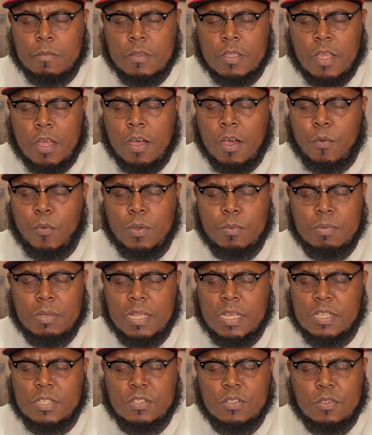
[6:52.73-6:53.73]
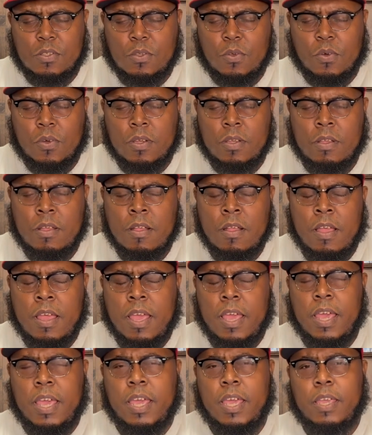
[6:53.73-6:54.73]
Oh, we bless you, Lord.
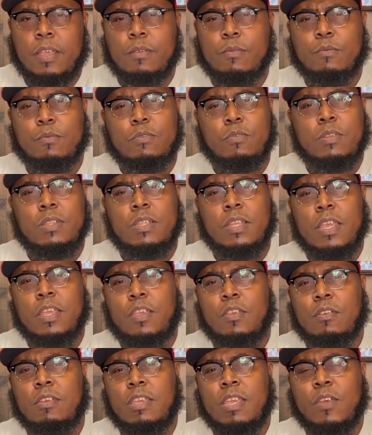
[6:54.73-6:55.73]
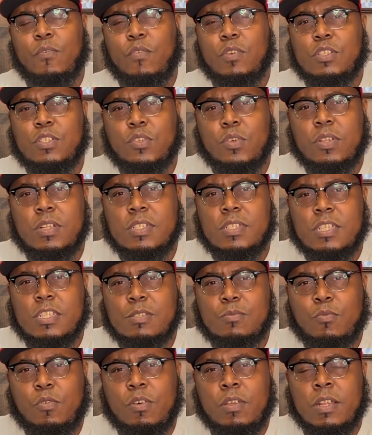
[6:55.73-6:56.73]
Hey, we thank you again for joining us
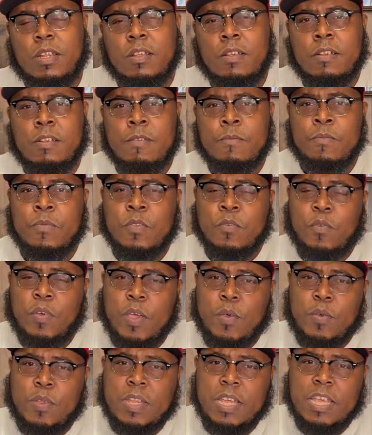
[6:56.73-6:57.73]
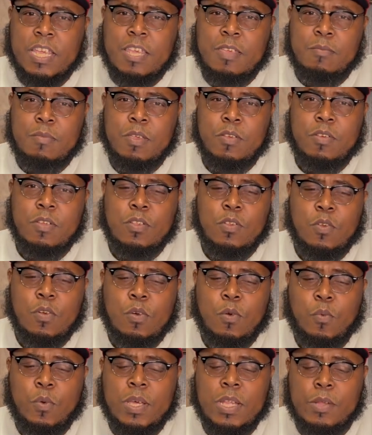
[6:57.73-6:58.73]
this morning for Everyday Communion.
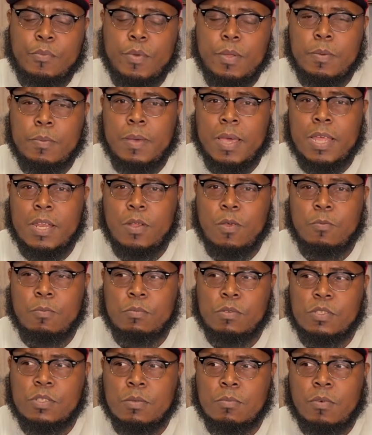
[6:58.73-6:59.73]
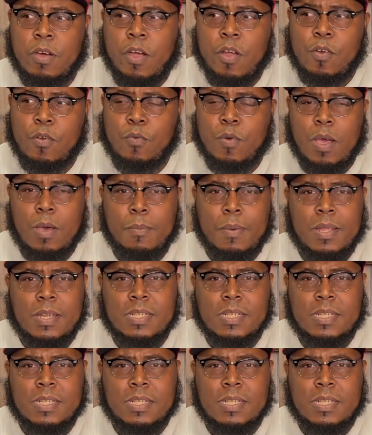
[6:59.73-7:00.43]
Lord willing, we'll be back tomorrow around about